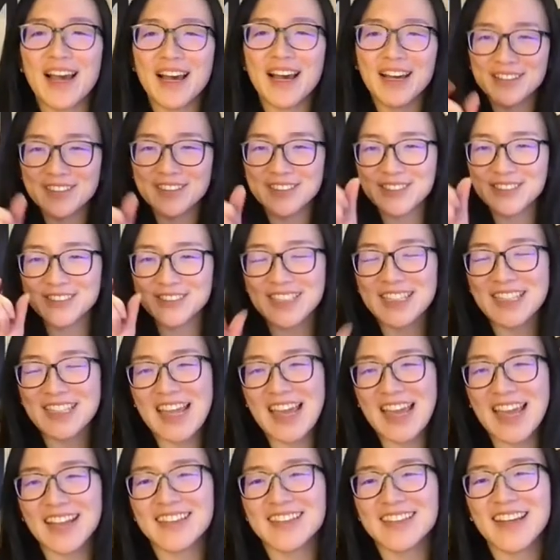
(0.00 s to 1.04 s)
how to
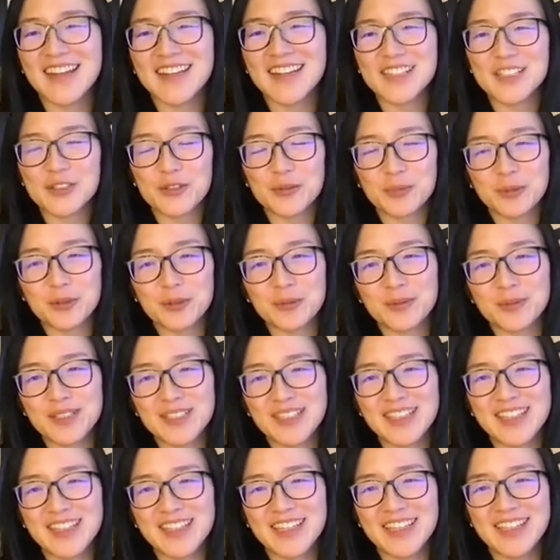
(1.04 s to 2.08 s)
connect that
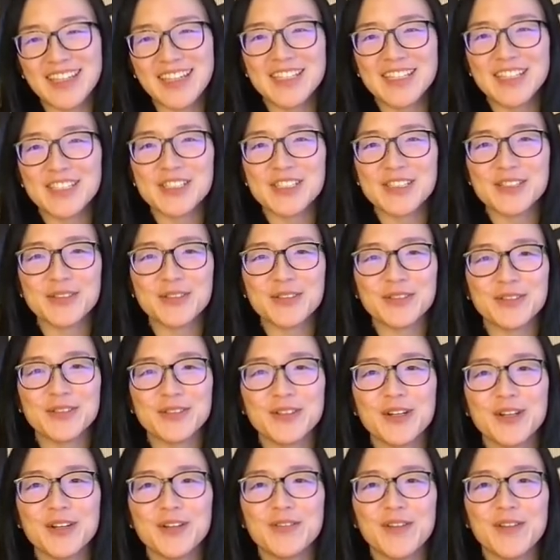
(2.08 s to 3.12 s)
interpretability to
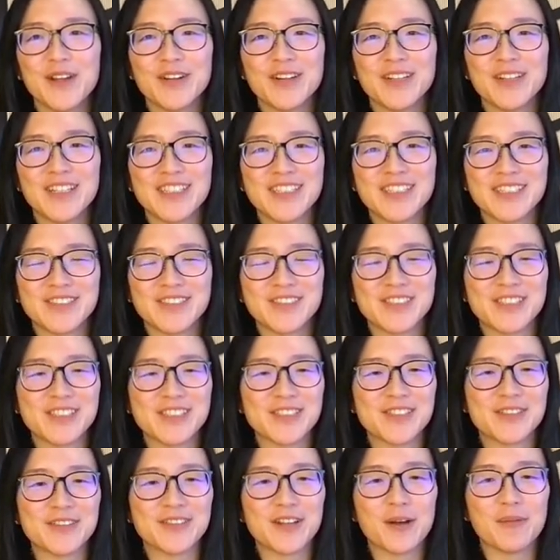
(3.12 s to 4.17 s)
fairness, which is the